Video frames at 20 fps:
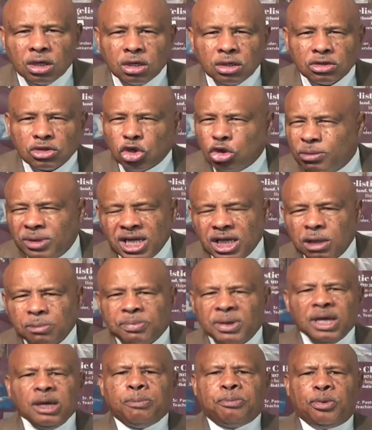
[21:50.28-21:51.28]
Too many
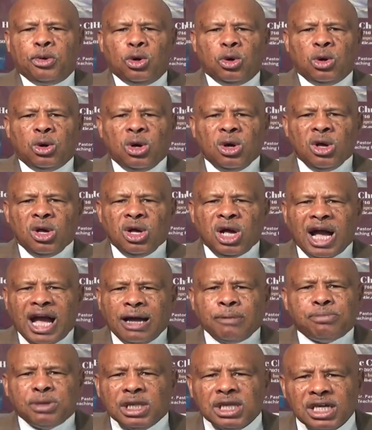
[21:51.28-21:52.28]
people,
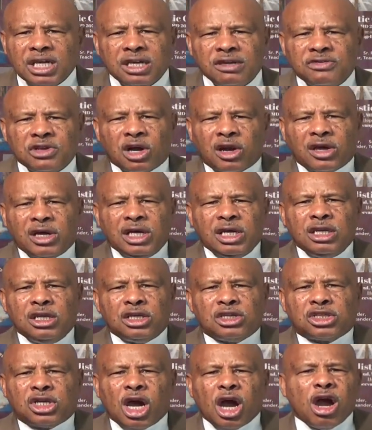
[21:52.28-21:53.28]
I believe, that are in the
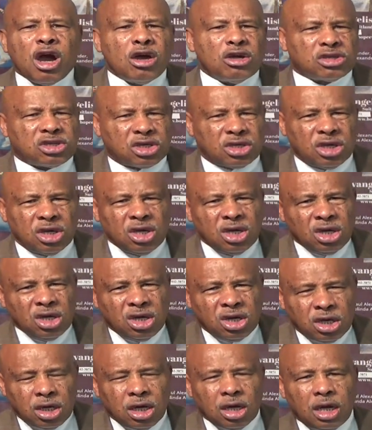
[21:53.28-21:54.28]
church
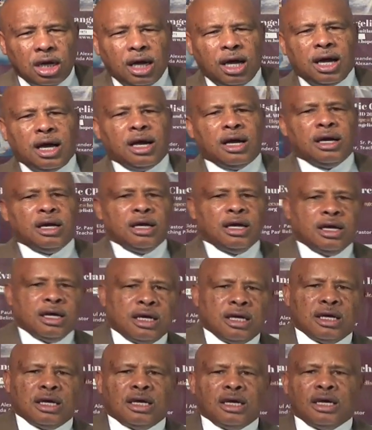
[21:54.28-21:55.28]
that
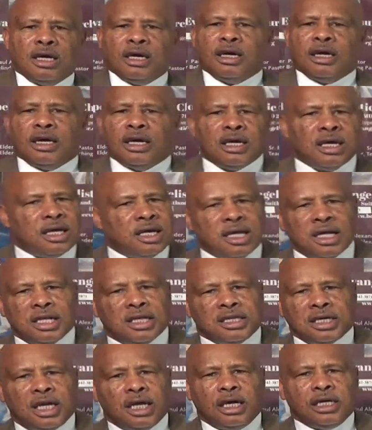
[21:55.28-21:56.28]

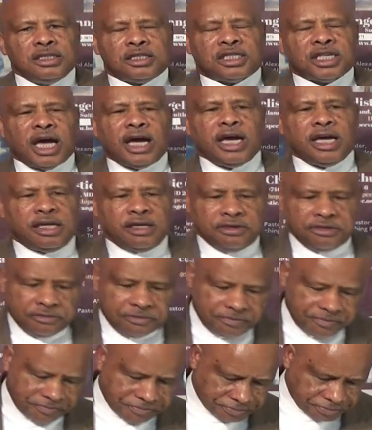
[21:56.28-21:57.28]
are unsaved.
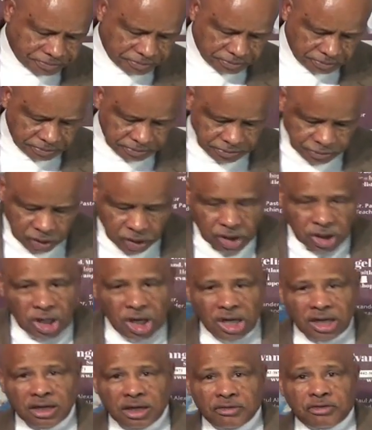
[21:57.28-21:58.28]

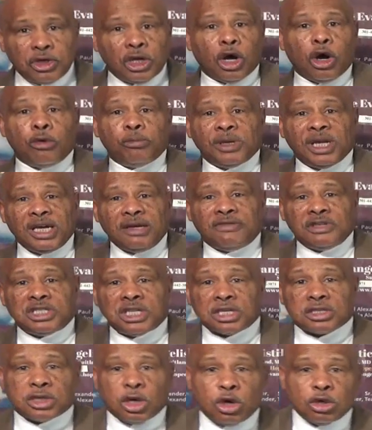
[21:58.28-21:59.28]
If you don't believe it,
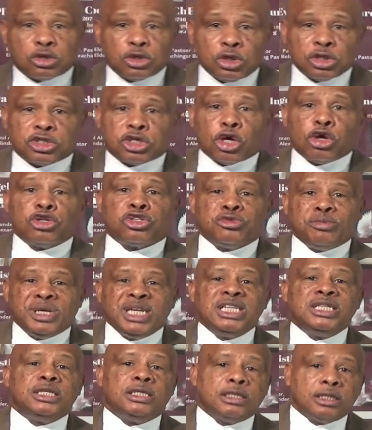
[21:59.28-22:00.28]
just go to a church meeting.